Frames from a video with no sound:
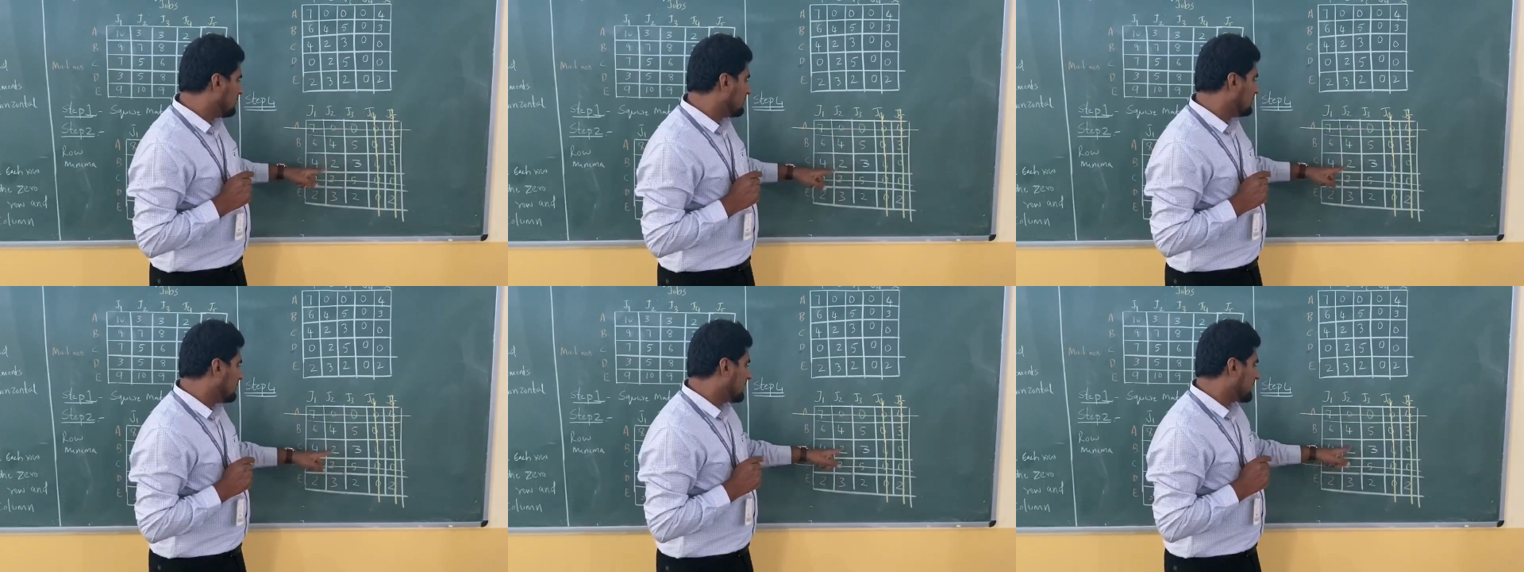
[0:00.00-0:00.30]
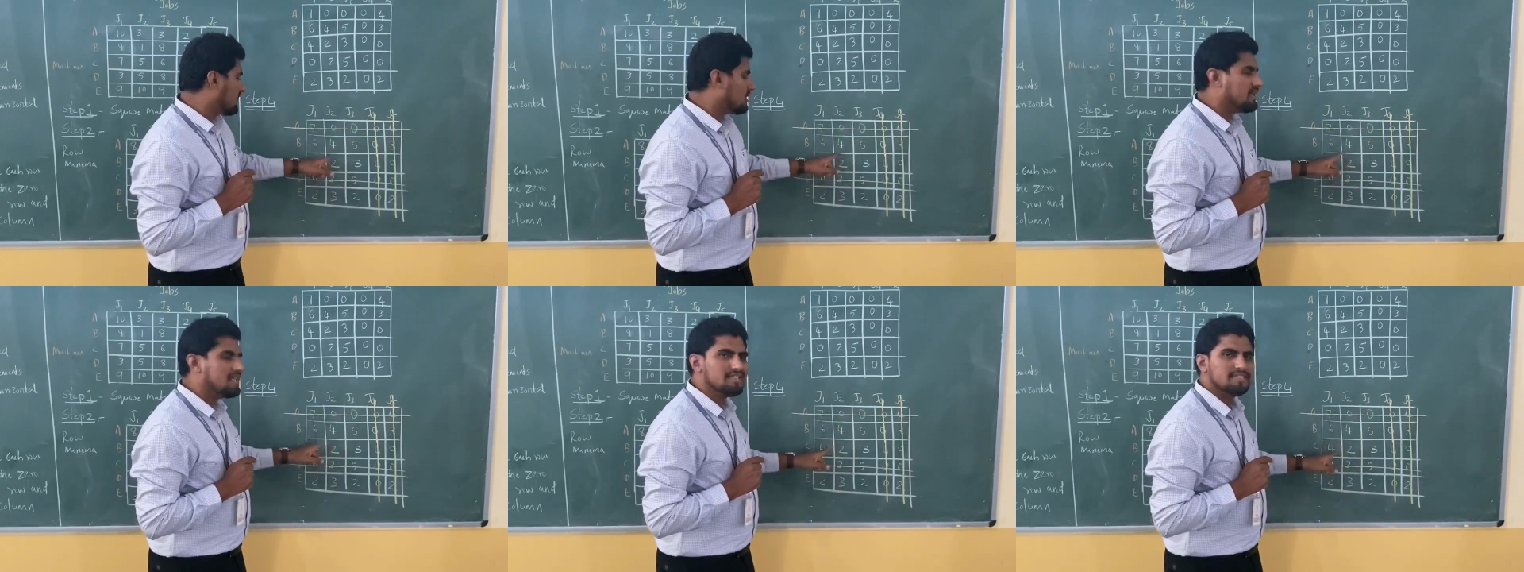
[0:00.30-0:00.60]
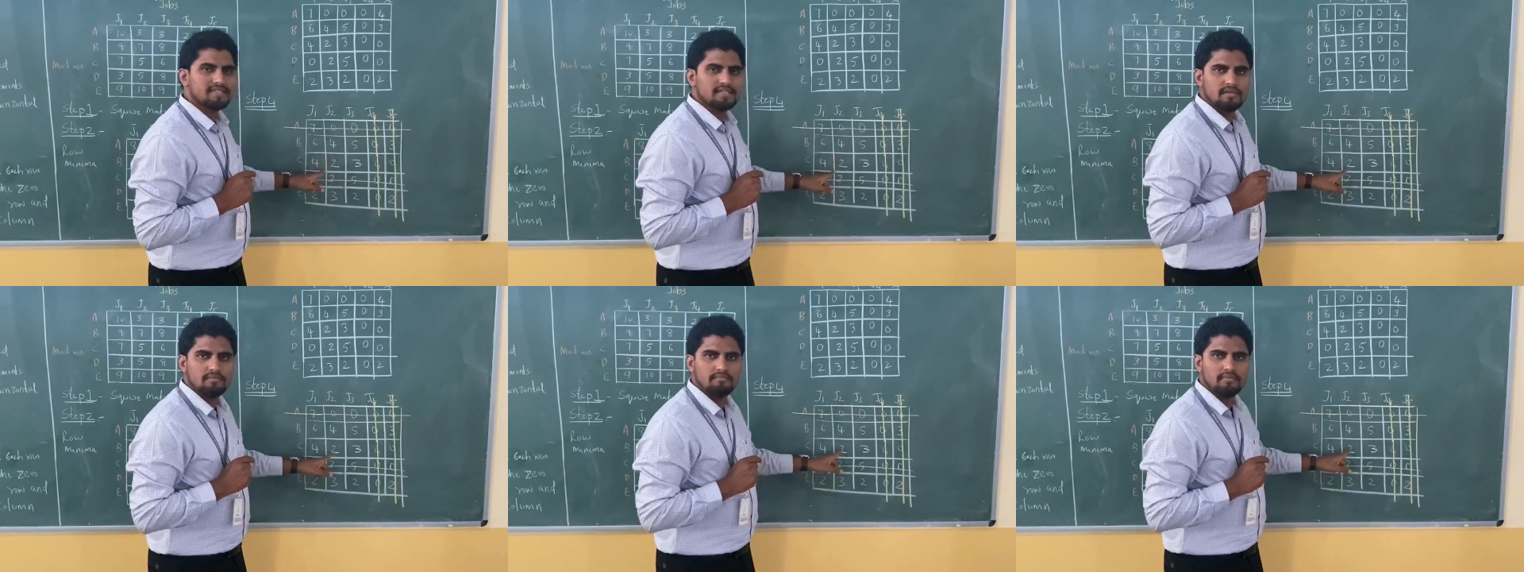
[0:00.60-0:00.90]
that least
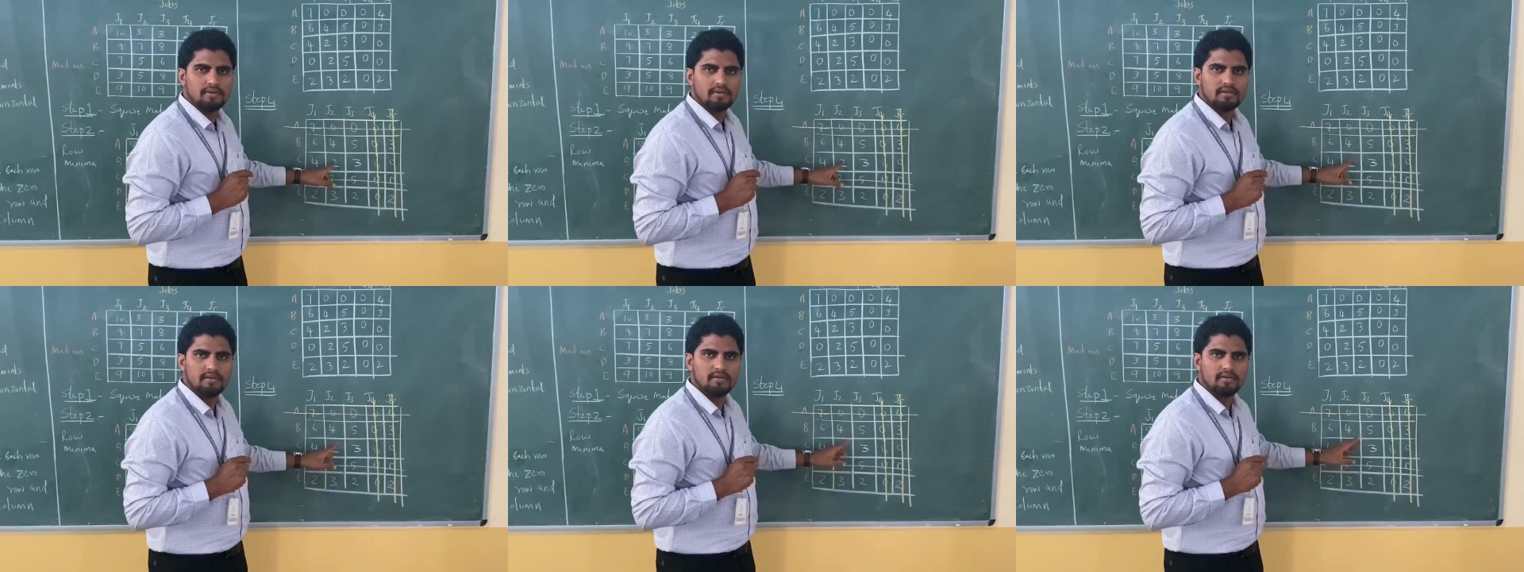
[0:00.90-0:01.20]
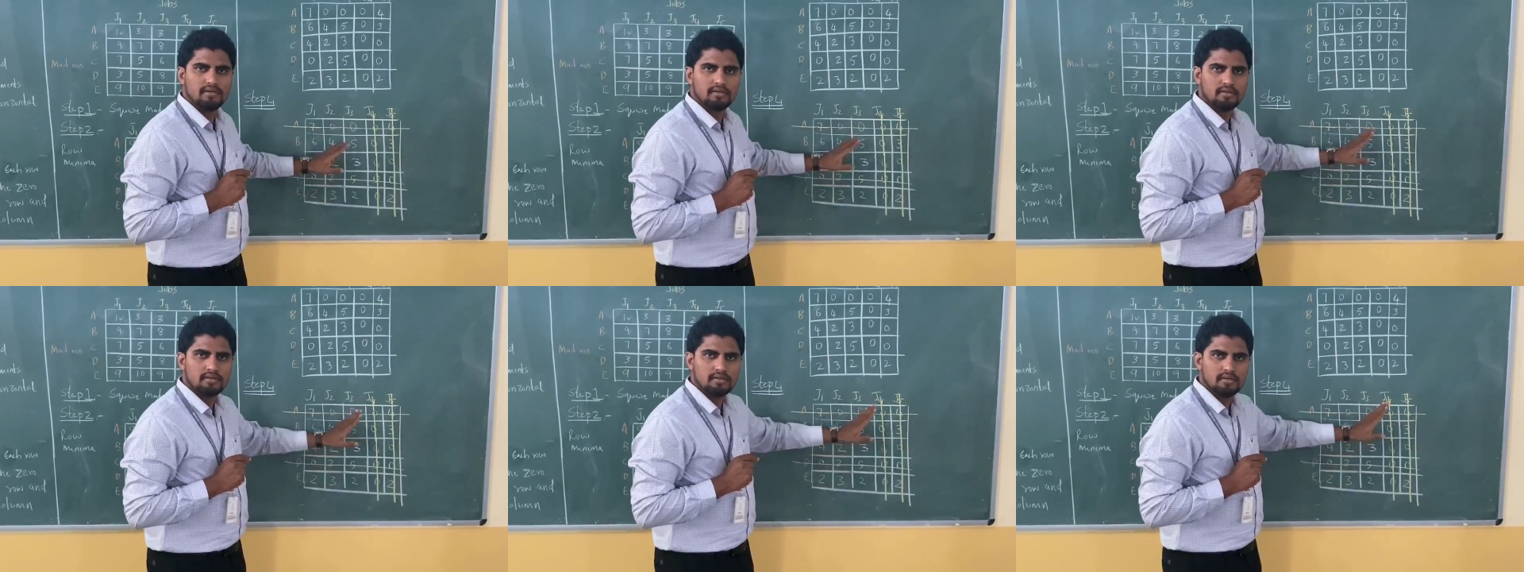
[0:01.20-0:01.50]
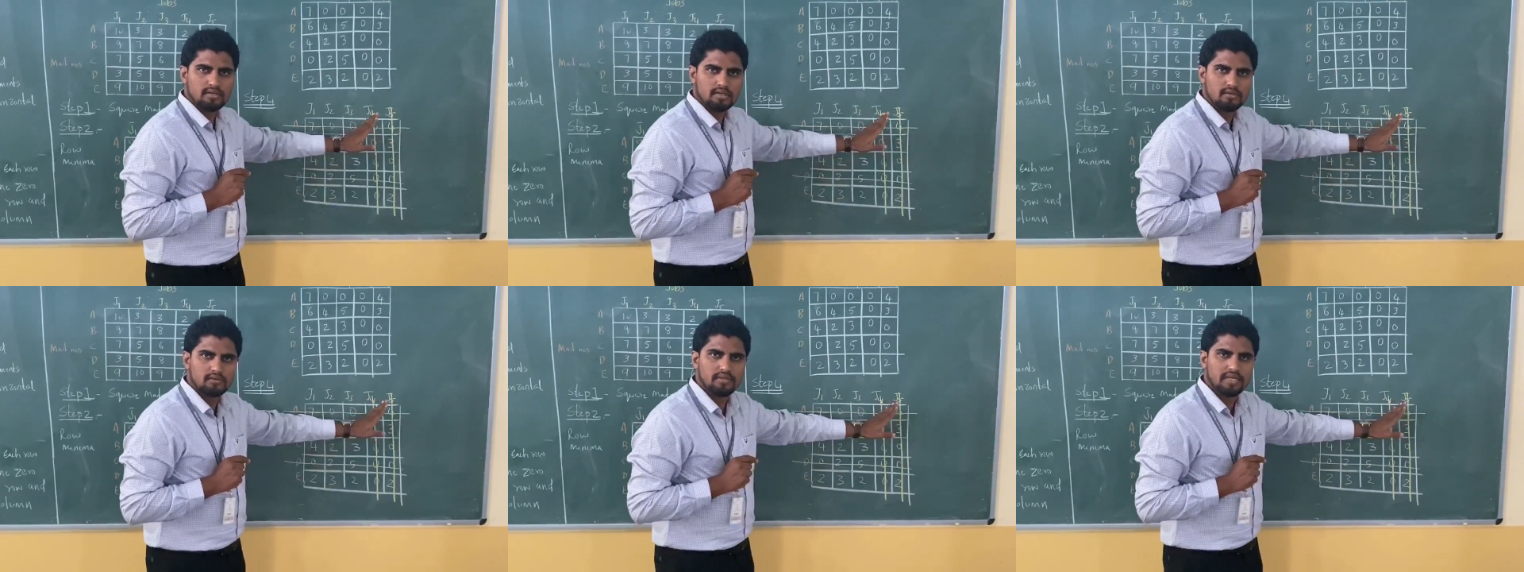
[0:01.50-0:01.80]
number
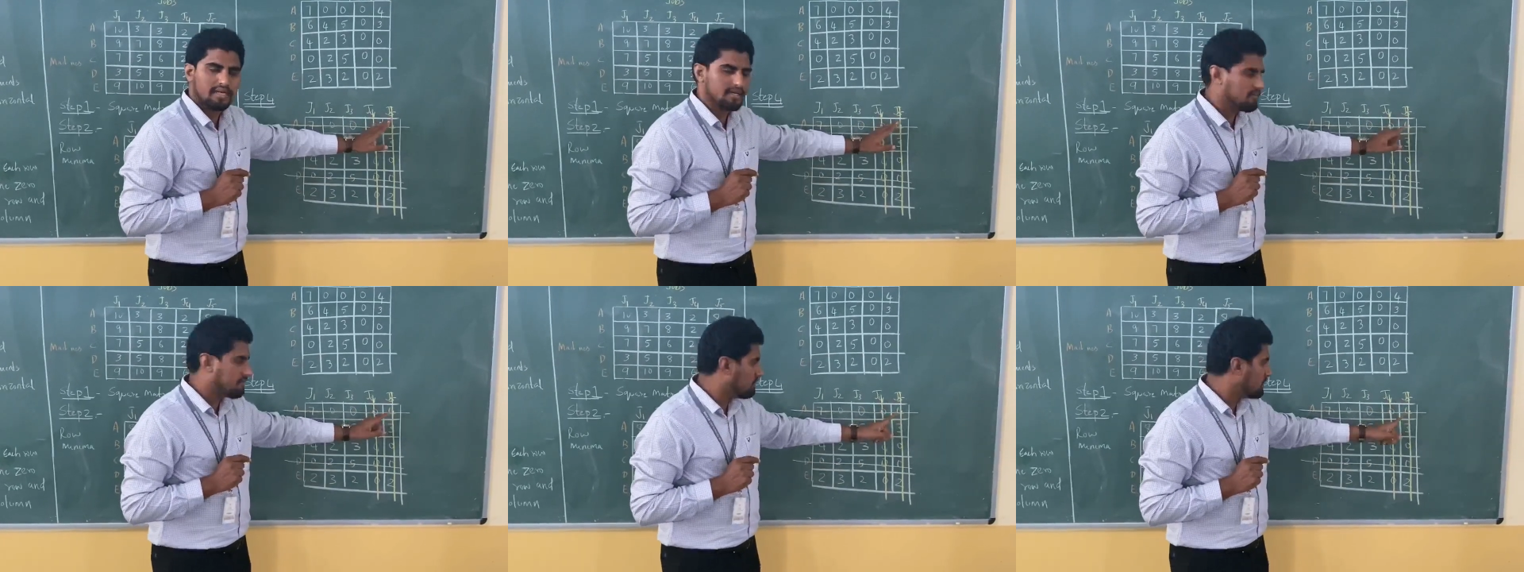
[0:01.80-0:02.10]
to that